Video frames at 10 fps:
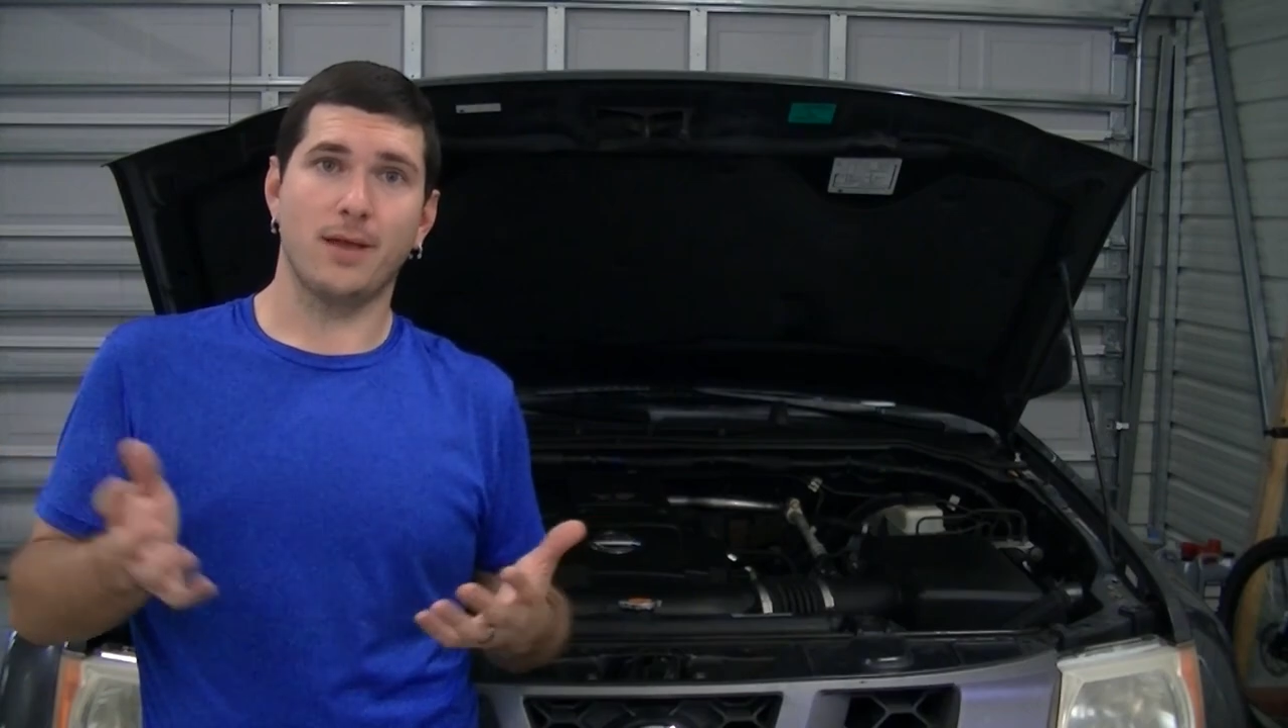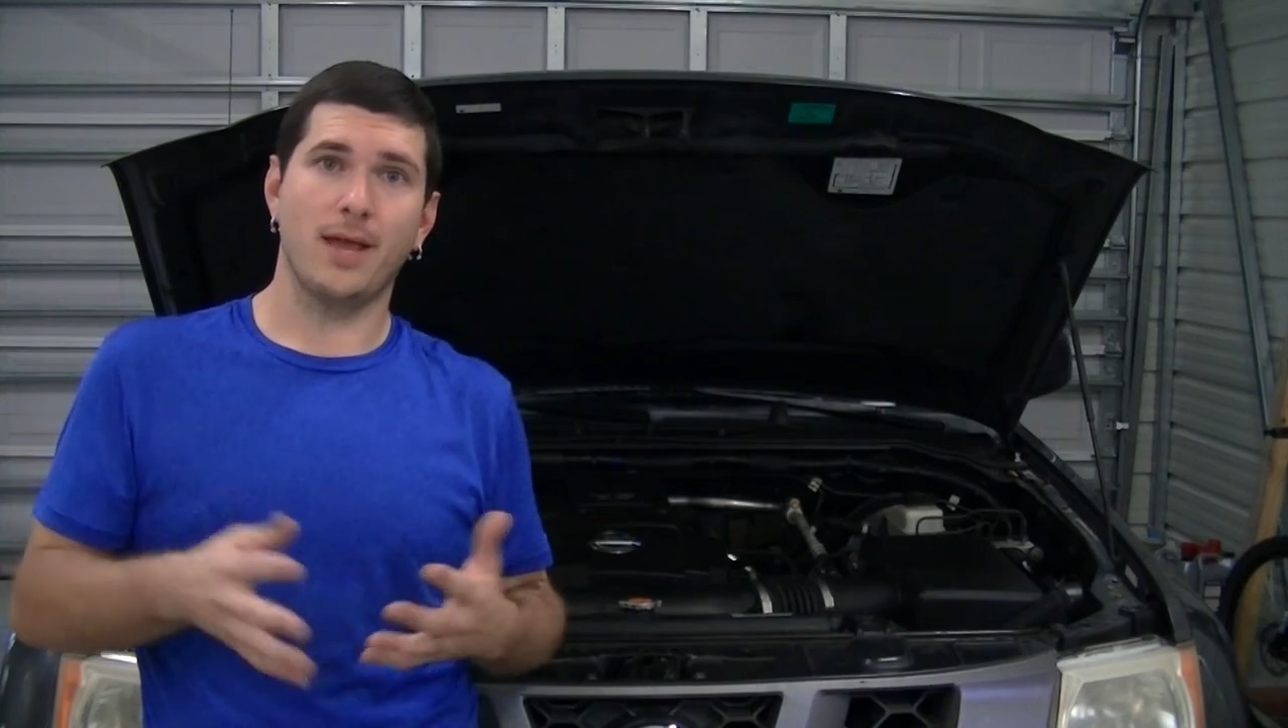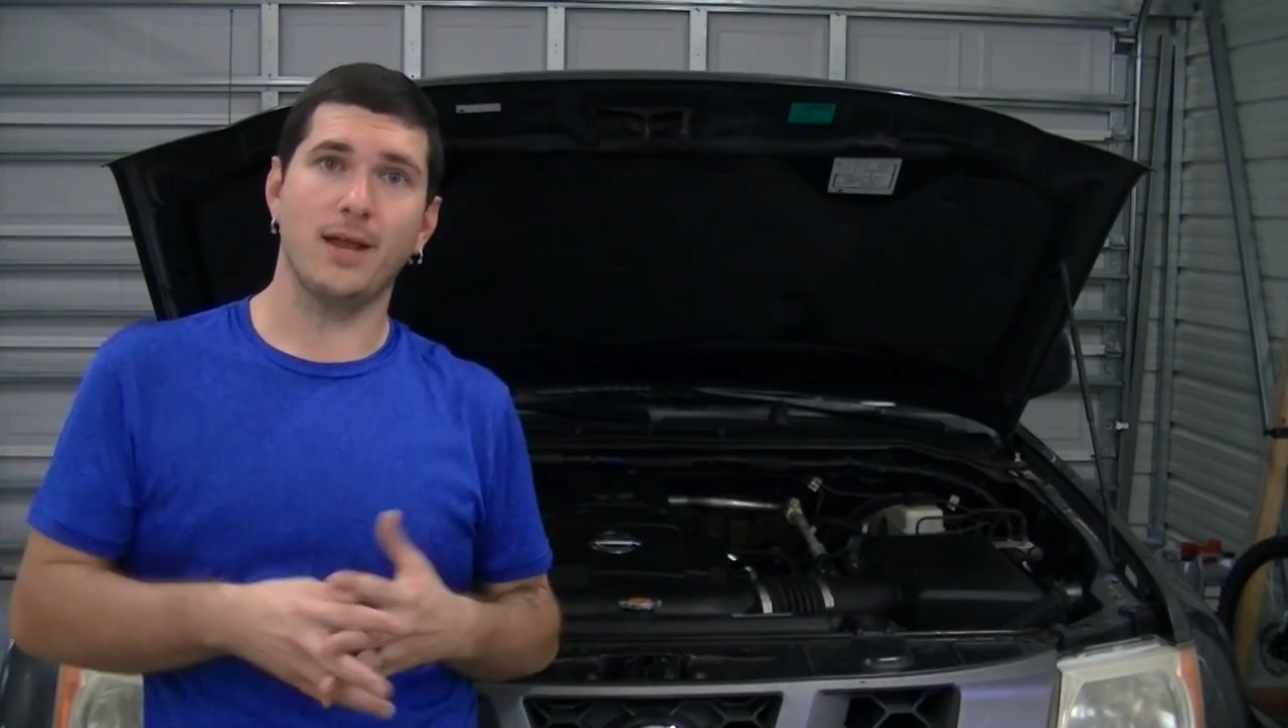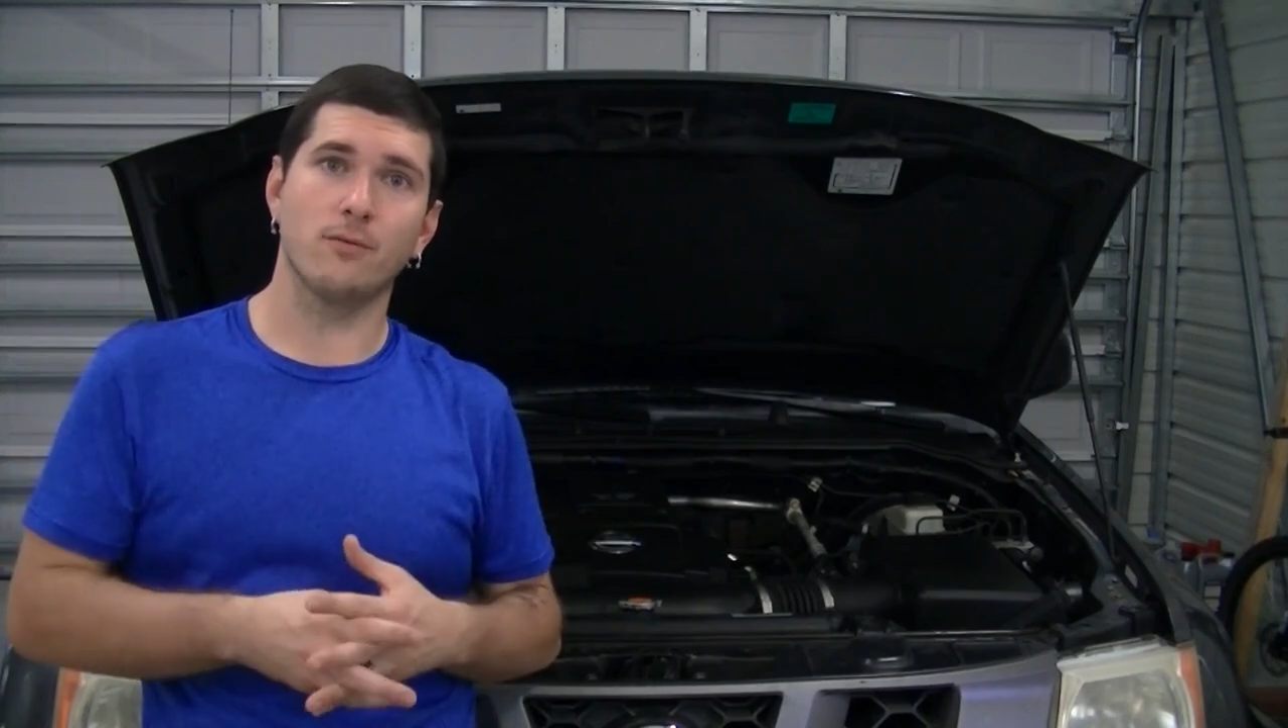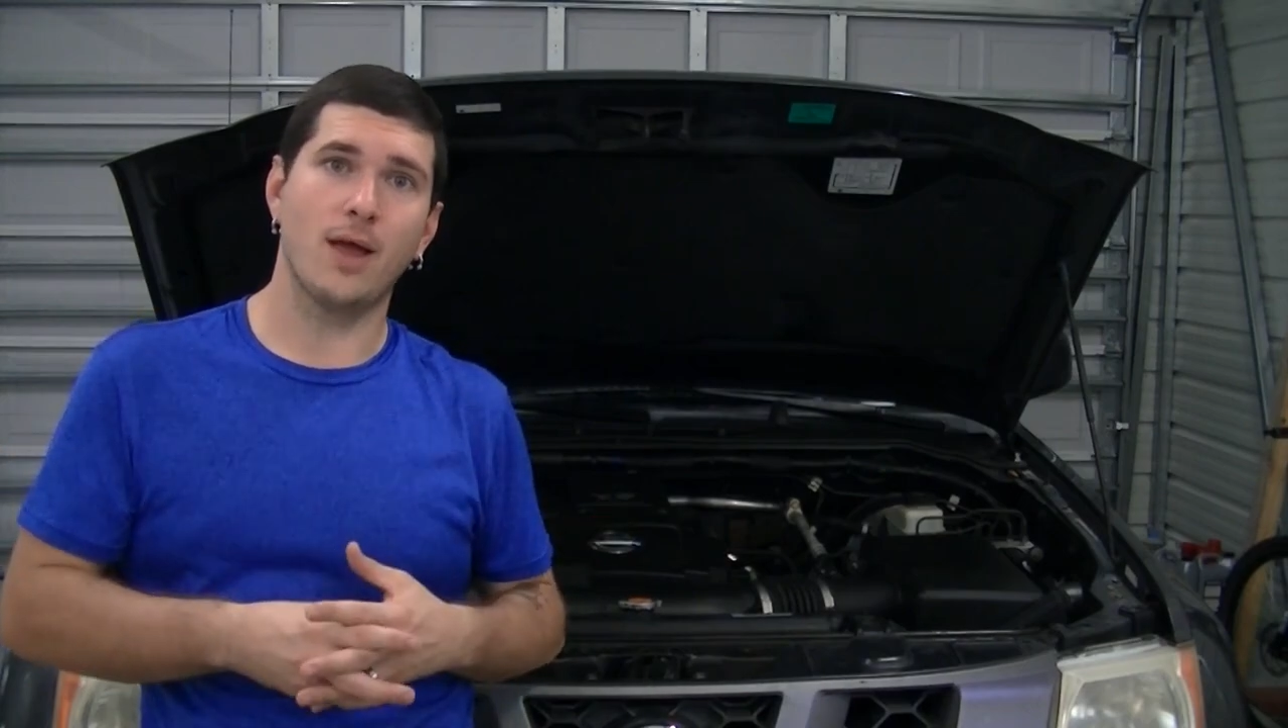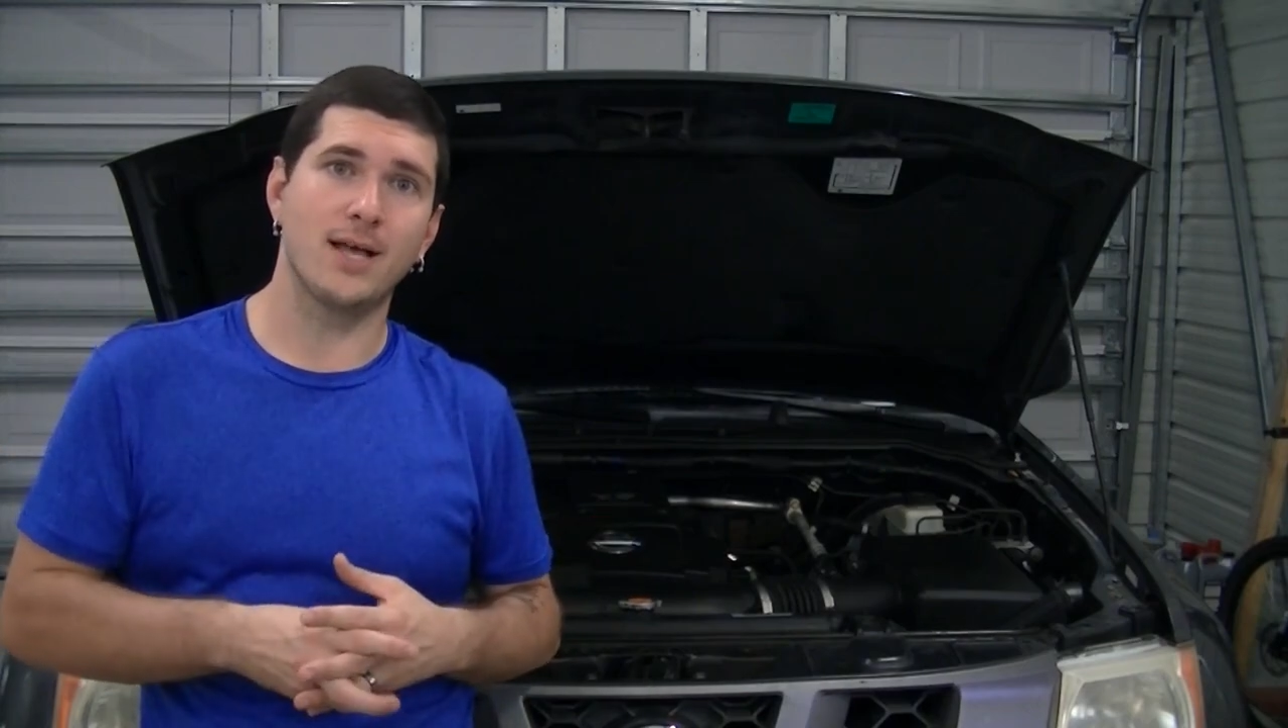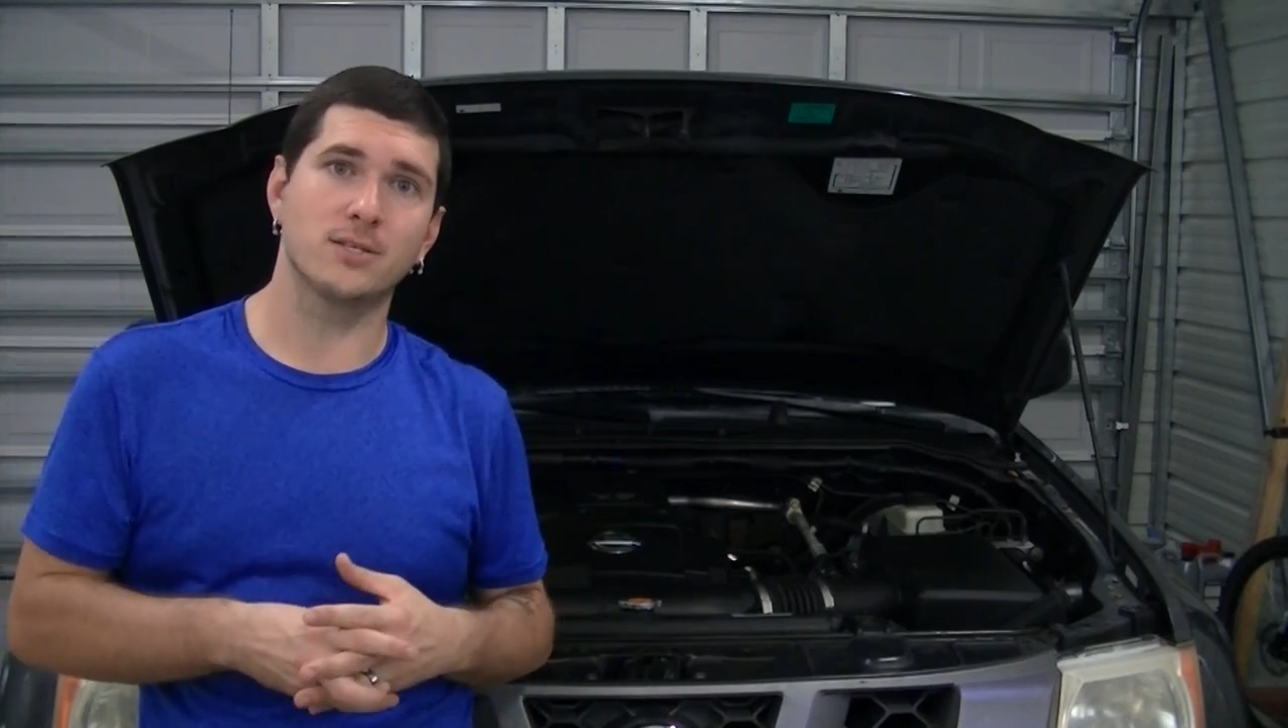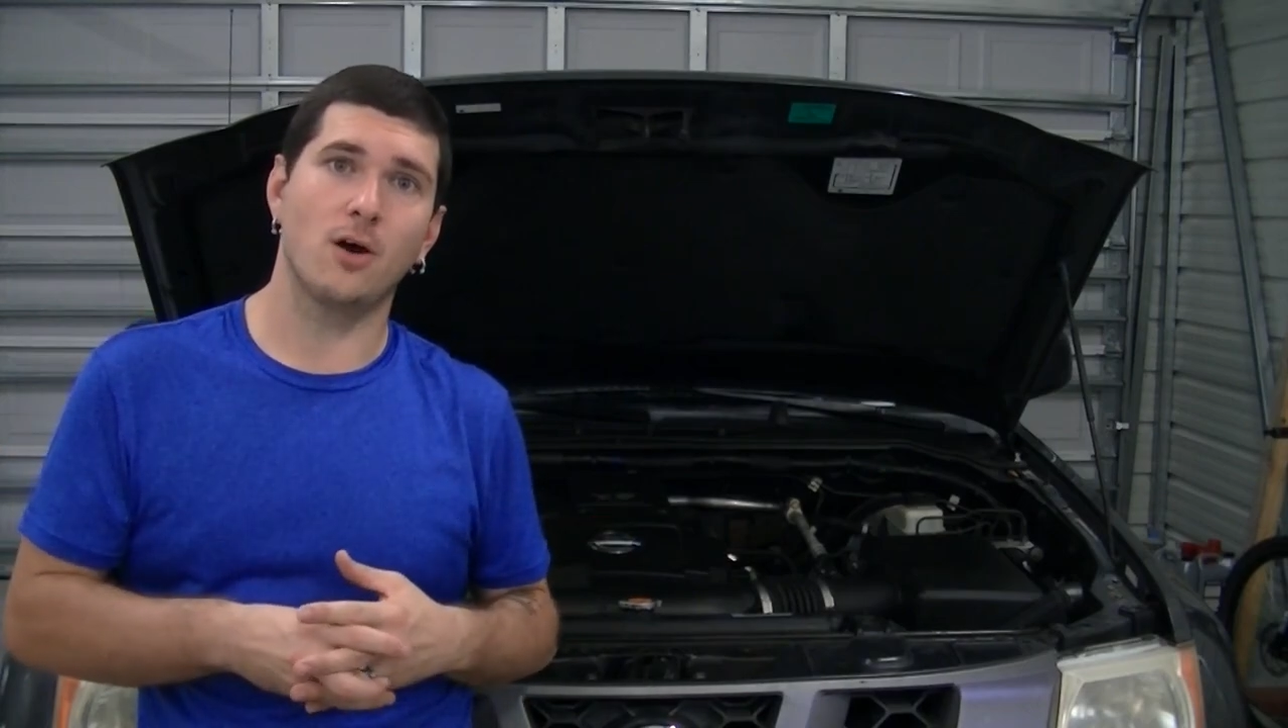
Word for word: And as